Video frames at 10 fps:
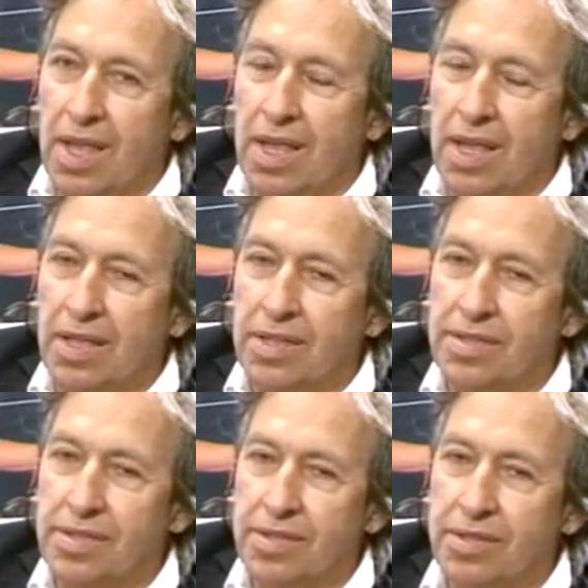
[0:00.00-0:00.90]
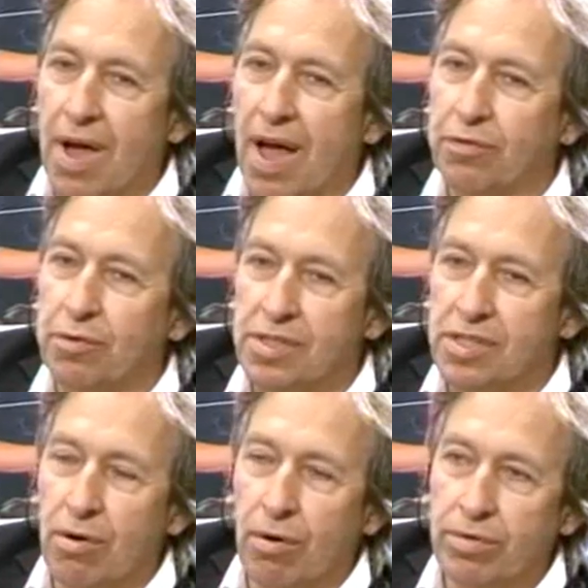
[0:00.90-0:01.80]
it's you have to
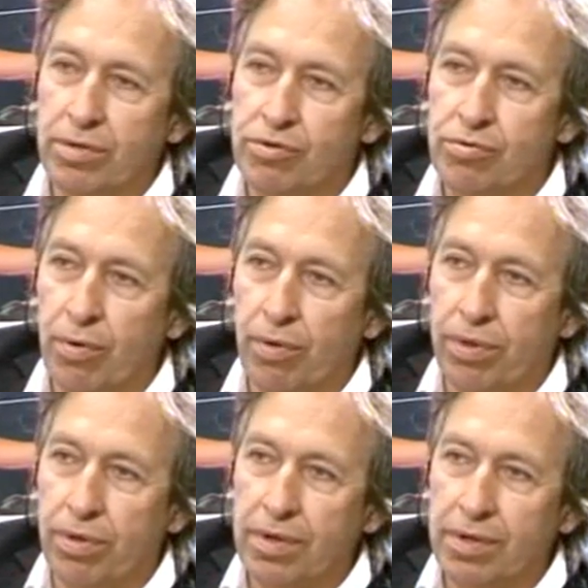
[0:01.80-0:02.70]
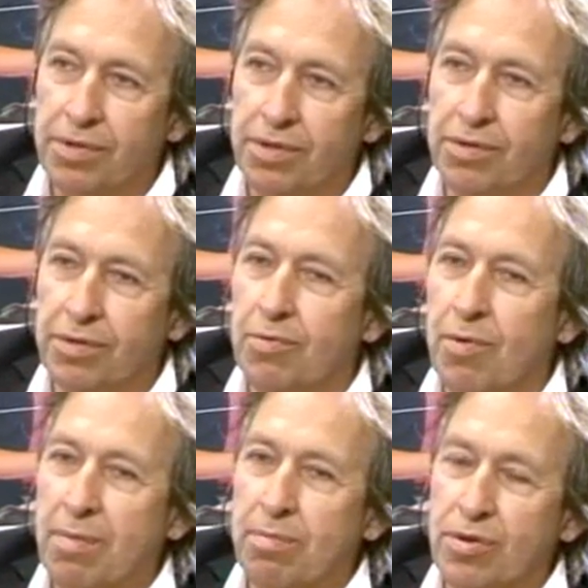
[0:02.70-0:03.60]
disclose the truth. You don't
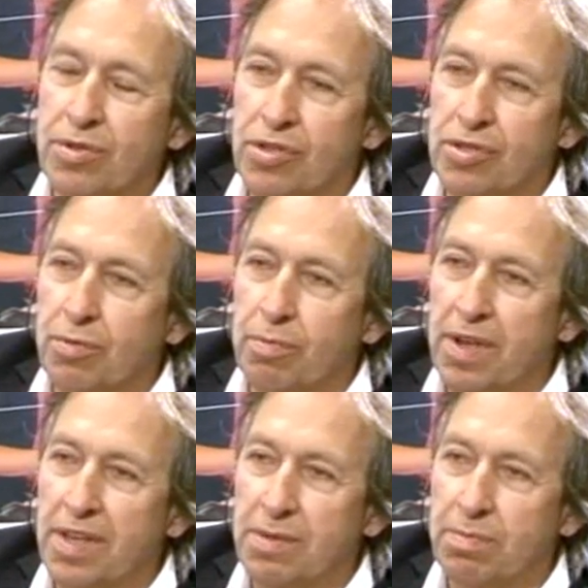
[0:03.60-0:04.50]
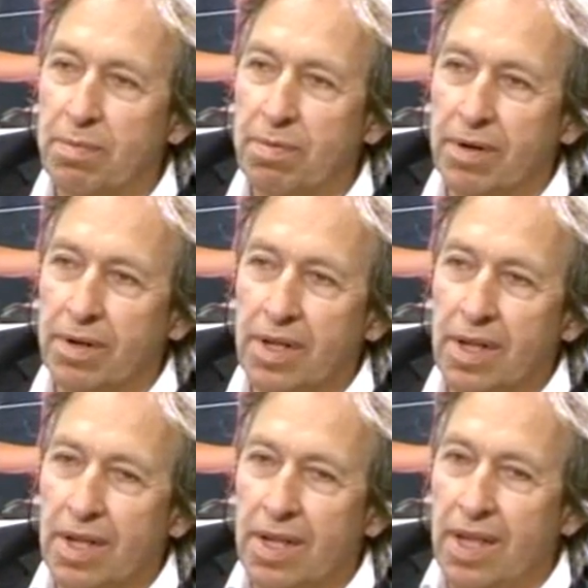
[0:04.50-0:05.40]
write books just to please people.
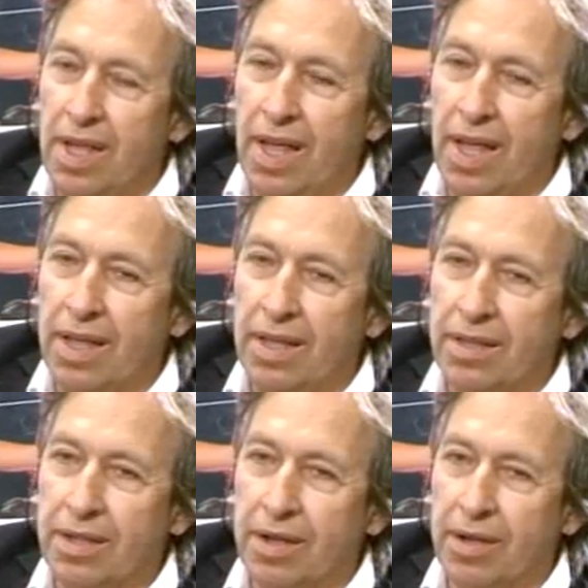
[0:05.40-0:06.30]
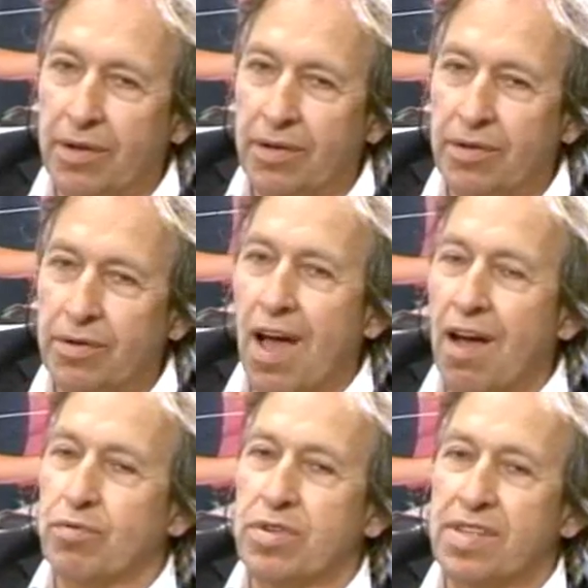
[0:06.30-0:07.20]
And you have
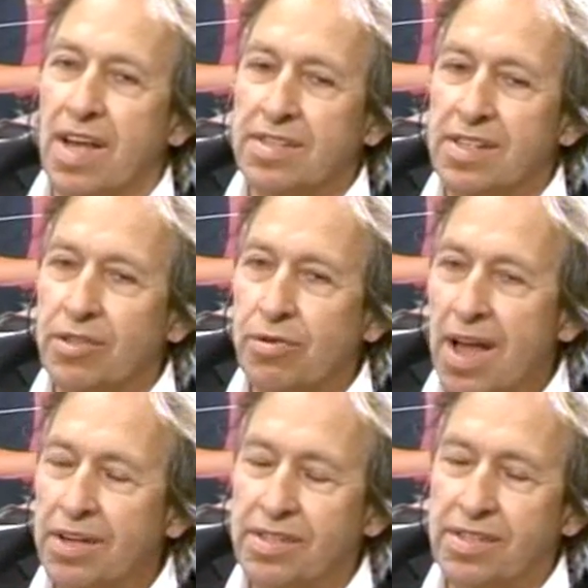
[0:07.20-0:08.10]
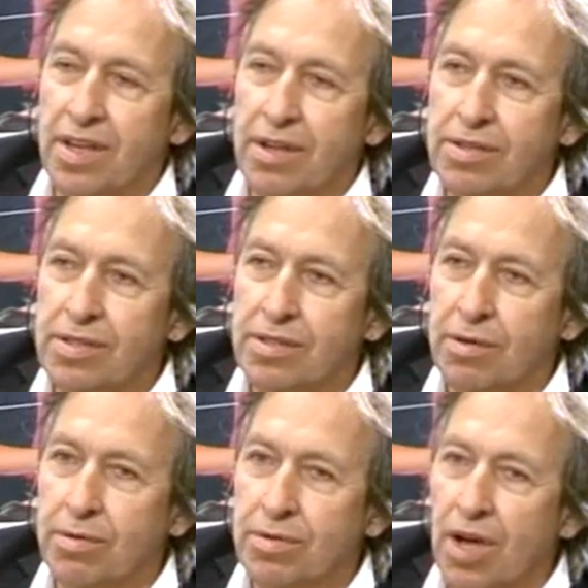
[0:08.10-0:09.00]
precisely to understand
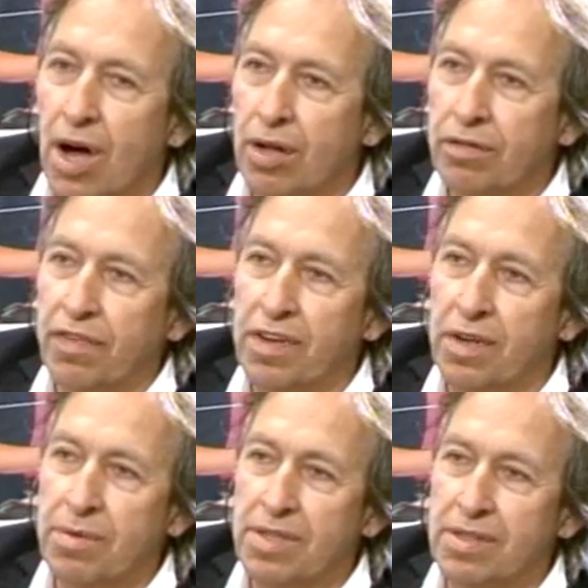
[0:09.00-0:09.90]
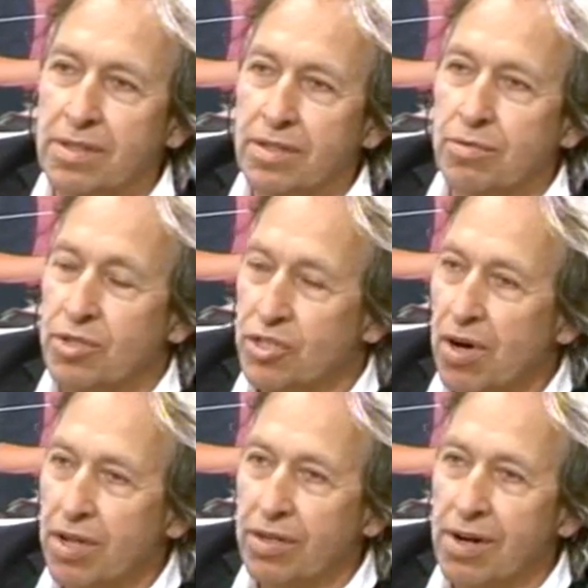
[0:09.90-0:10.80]
those odd phenomena which you
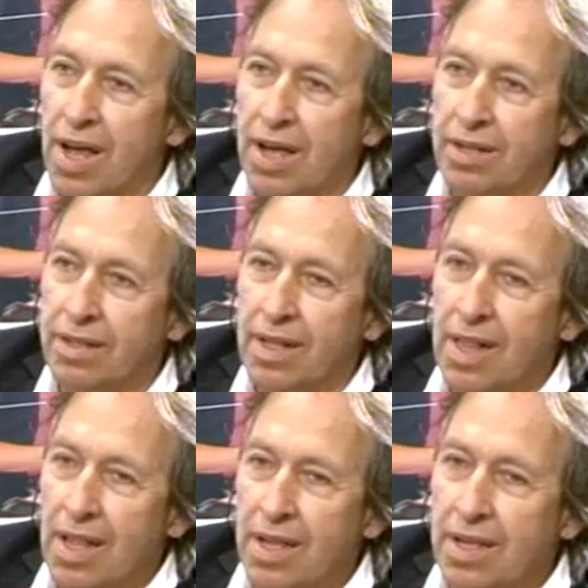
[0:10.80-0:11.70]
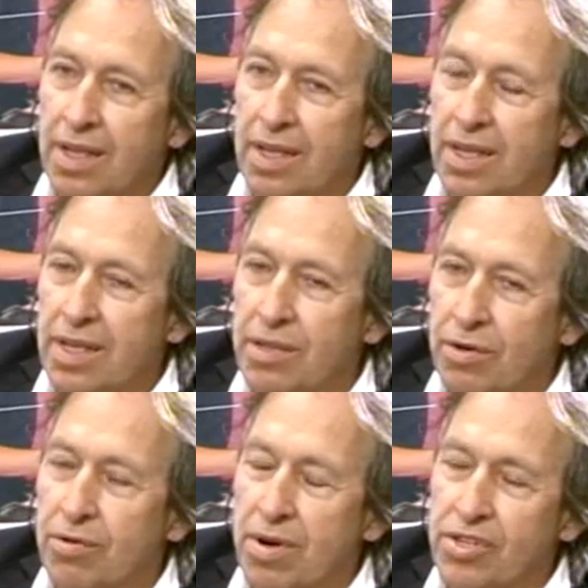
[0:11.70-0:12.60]
underlined in your
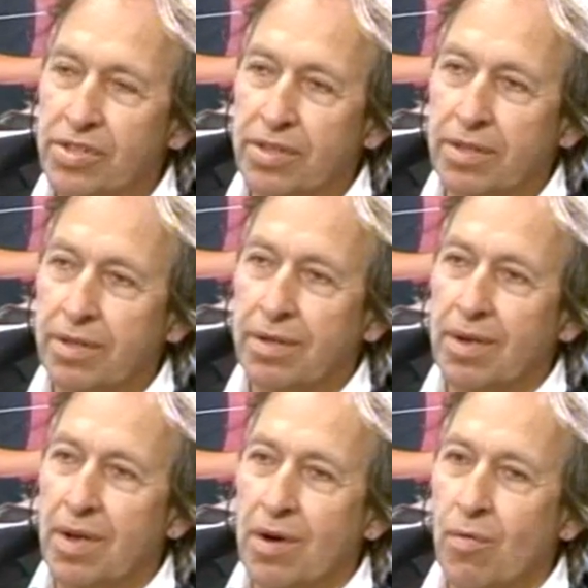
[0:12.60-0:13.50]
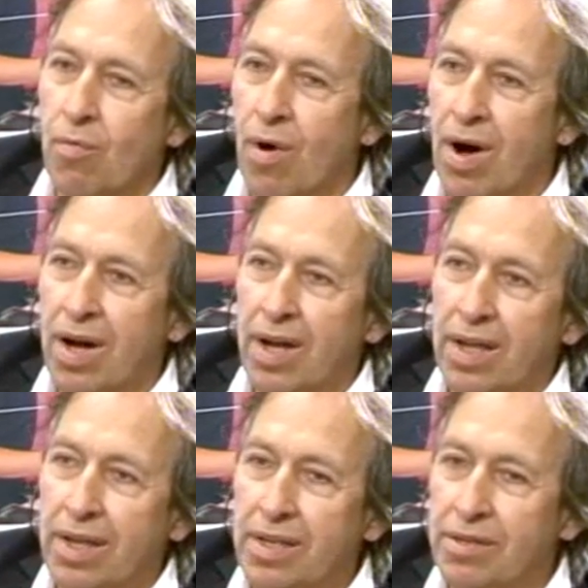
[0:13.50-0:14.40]
question.
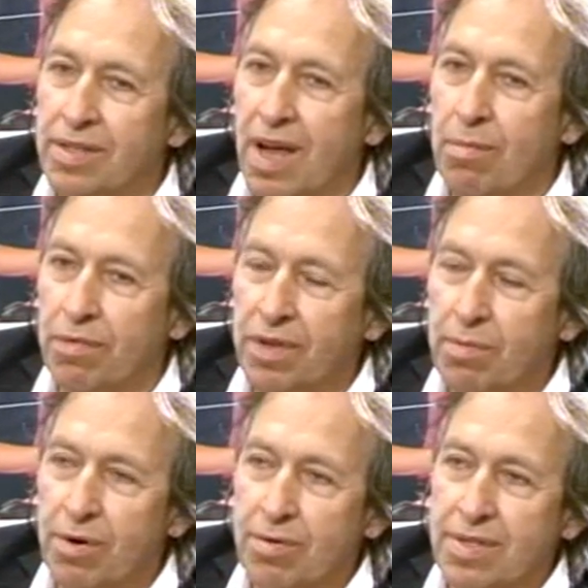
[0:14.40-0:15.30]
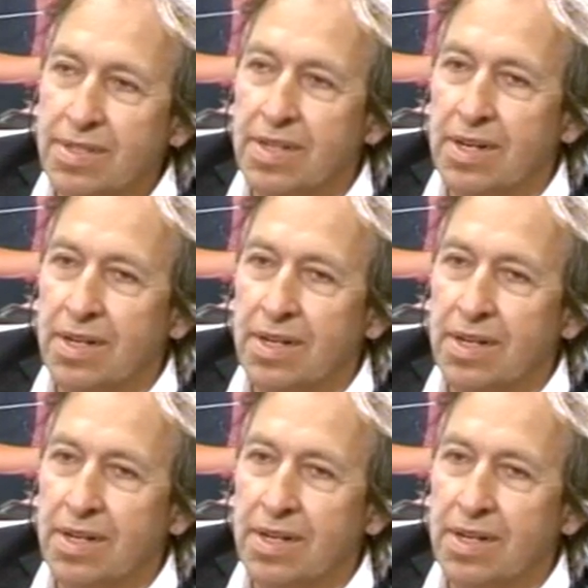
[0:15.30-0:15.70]
Why, in a time of democracy,